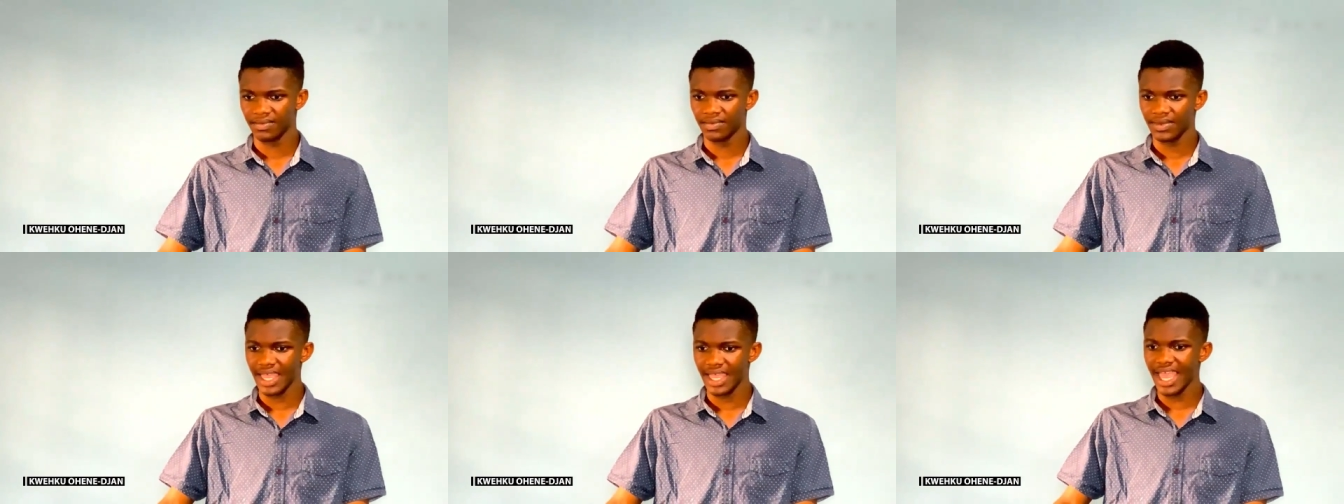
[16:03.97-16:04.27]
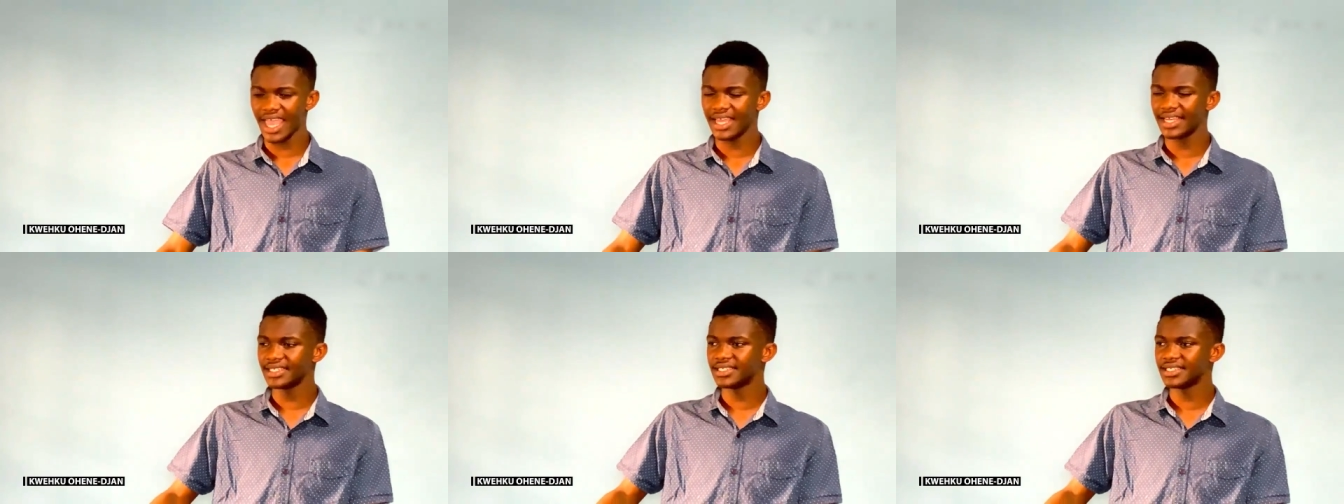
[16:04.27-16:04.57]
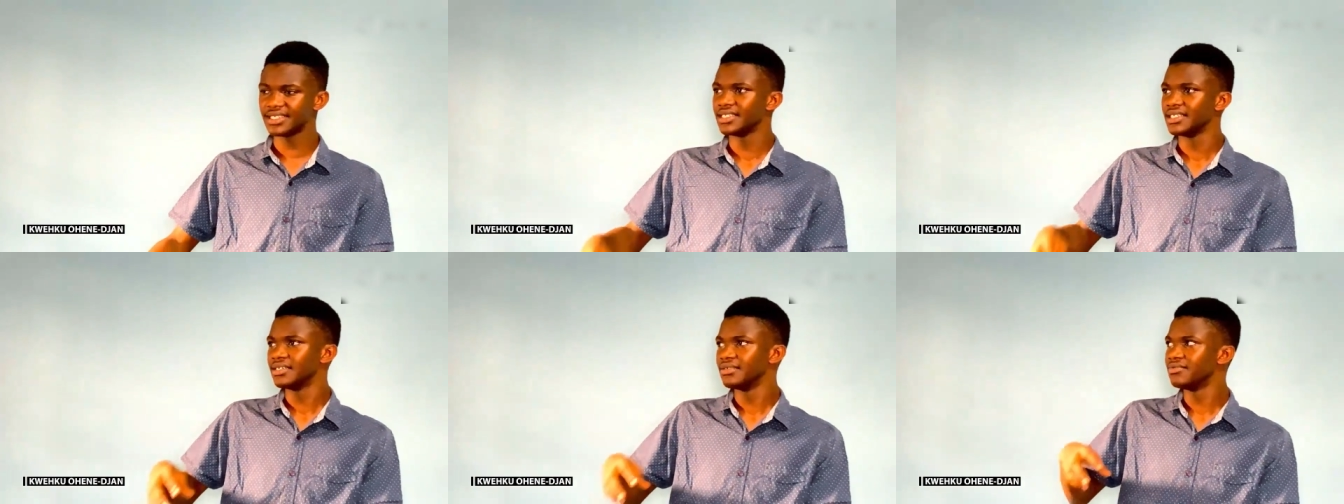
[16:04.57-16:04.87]
And
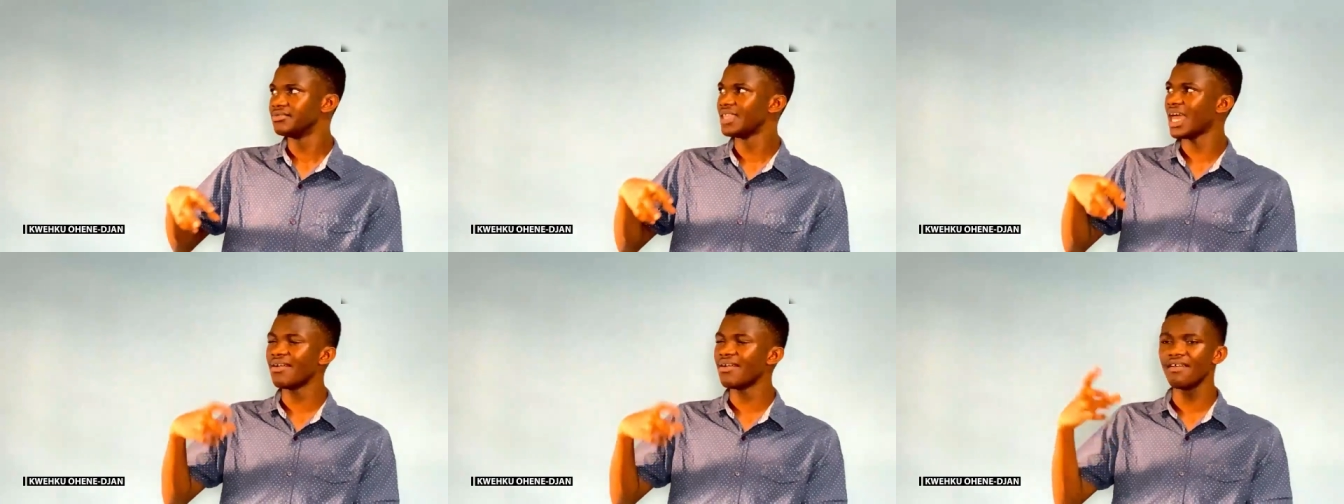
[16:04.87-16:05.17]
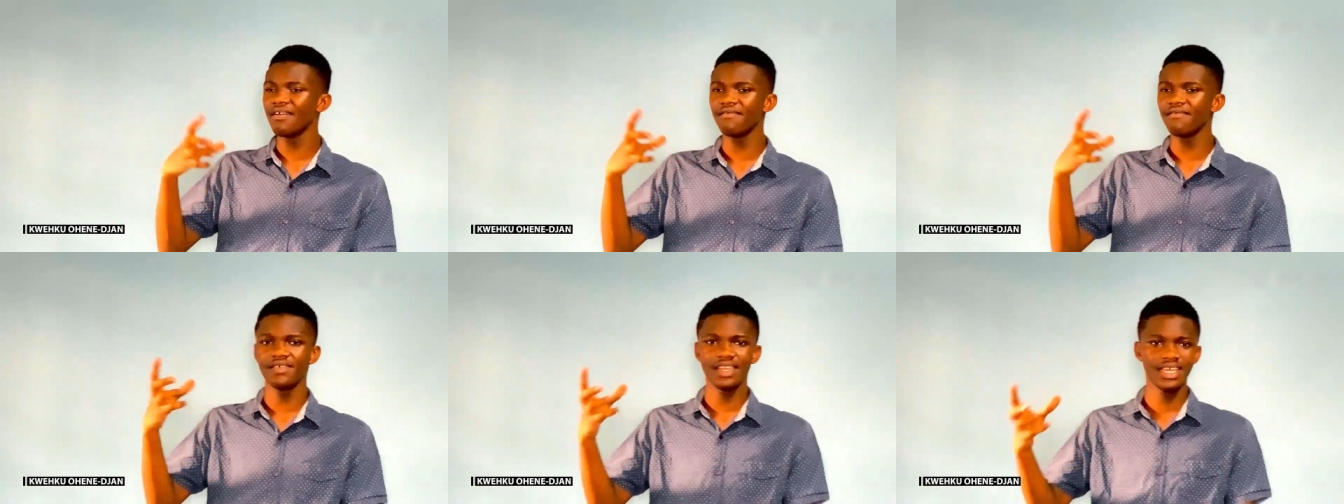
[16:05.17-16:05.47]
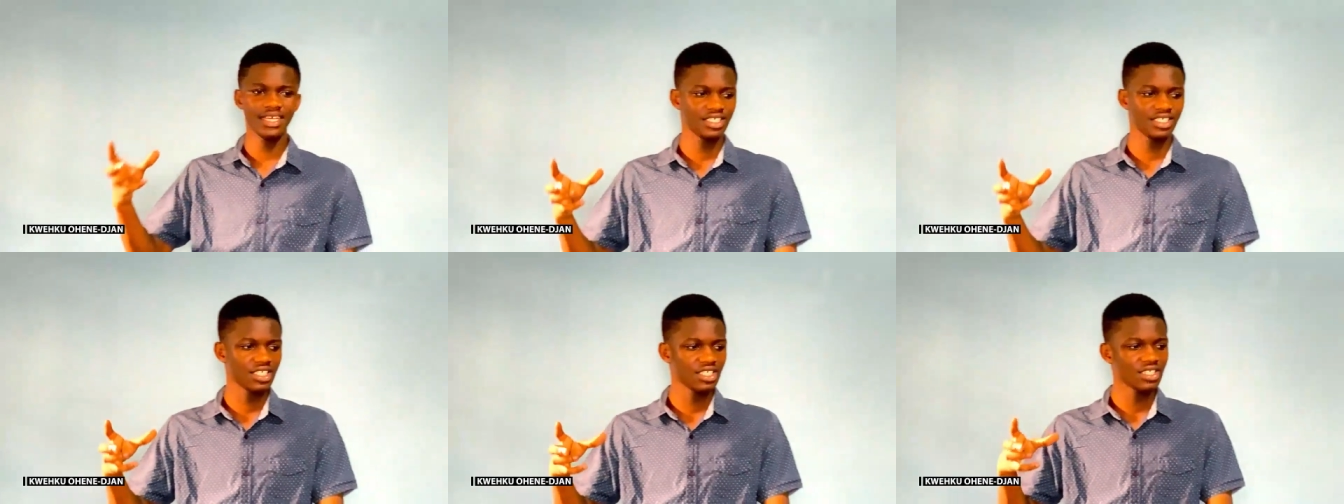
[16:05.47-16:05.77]
that
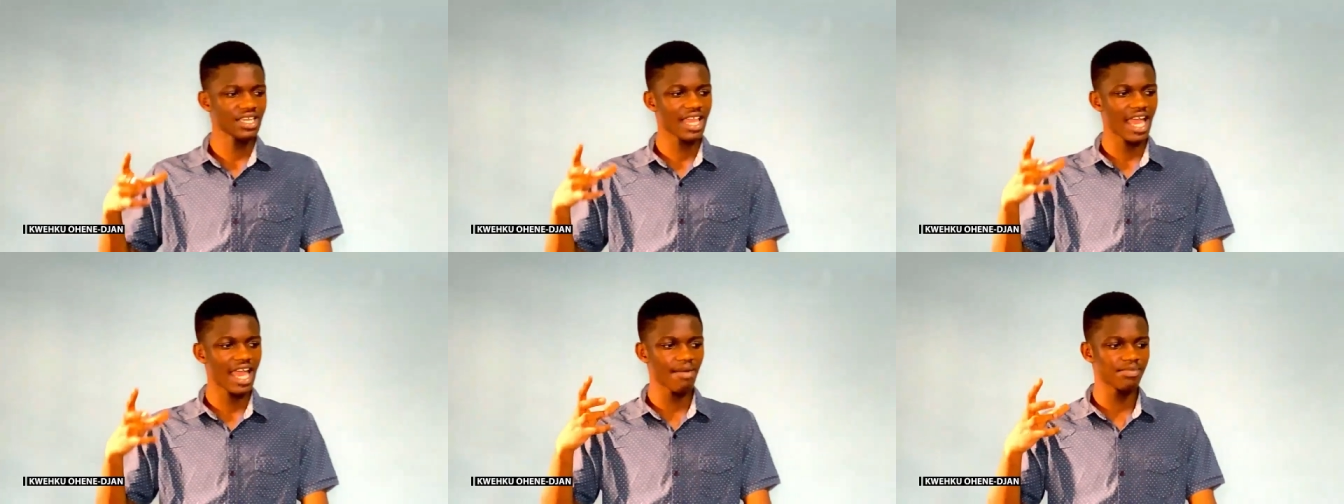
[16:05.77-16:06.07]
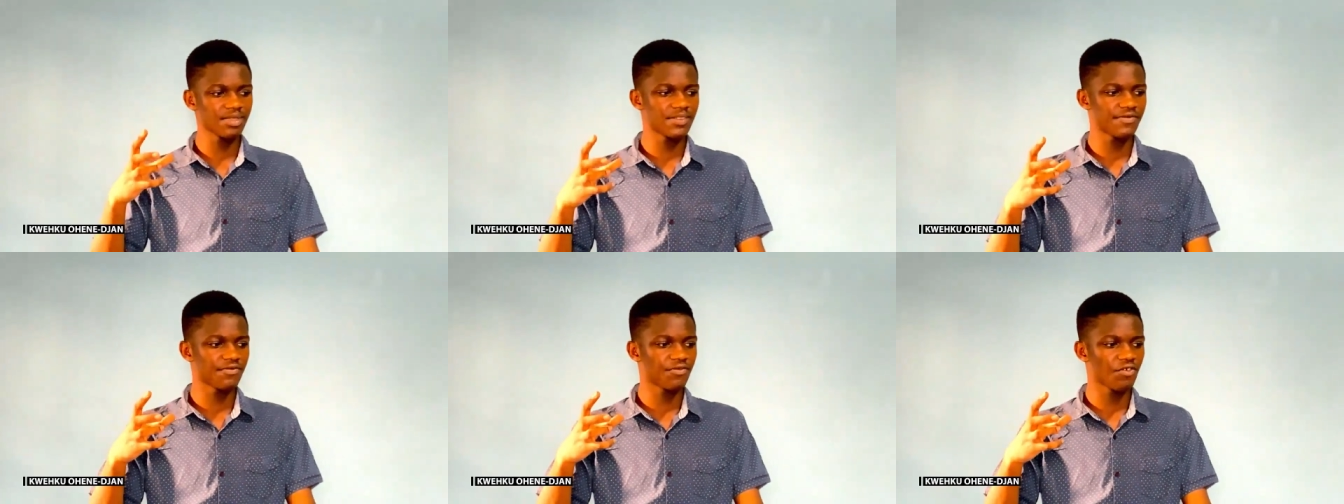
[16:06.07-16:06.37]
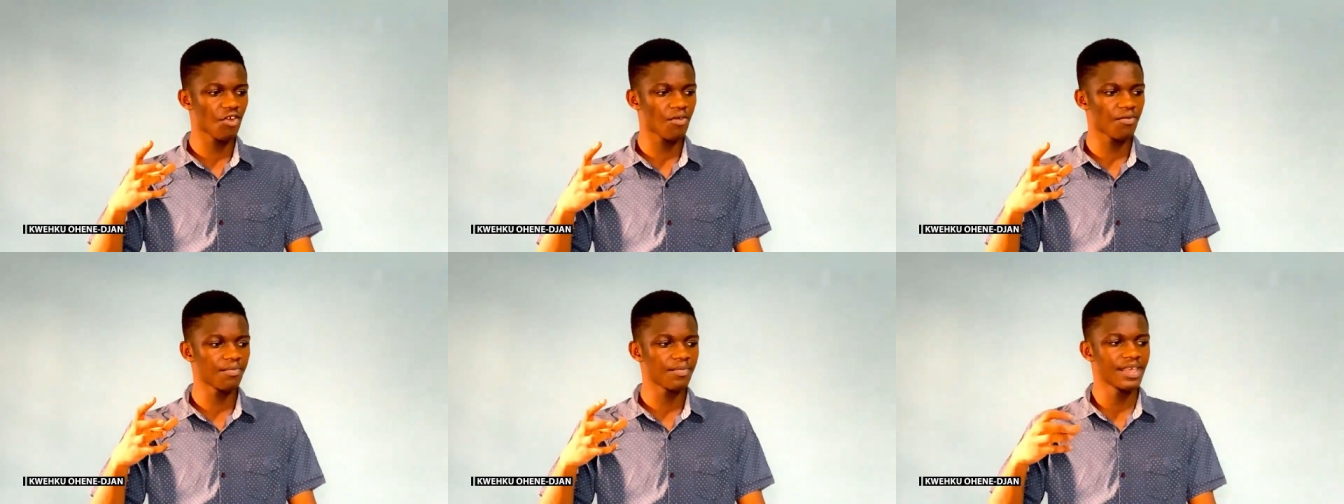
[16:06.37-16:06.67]
revelation comes
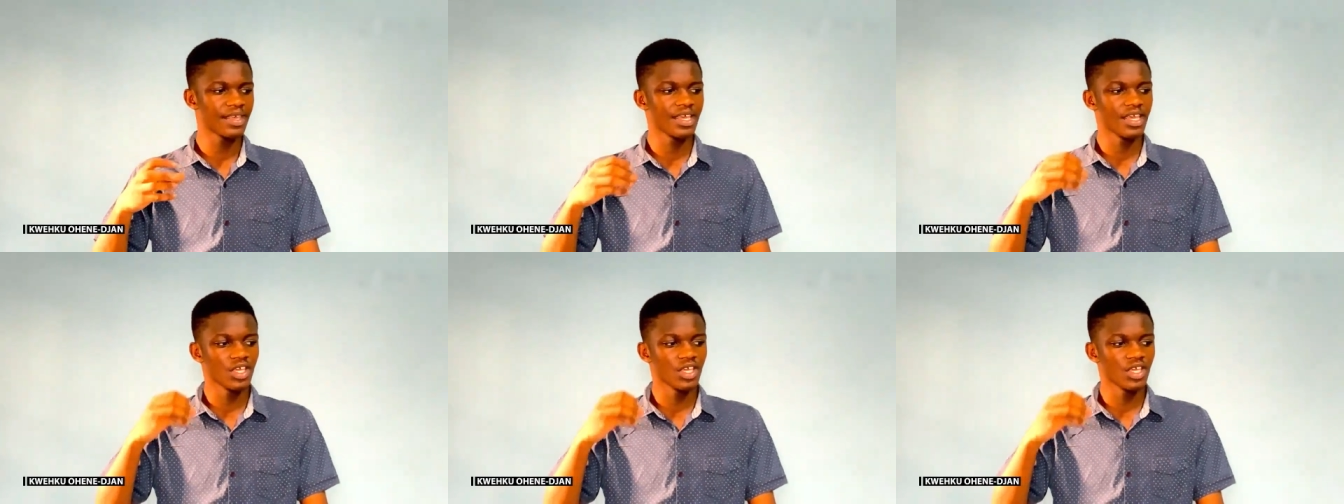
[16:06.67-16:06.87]
from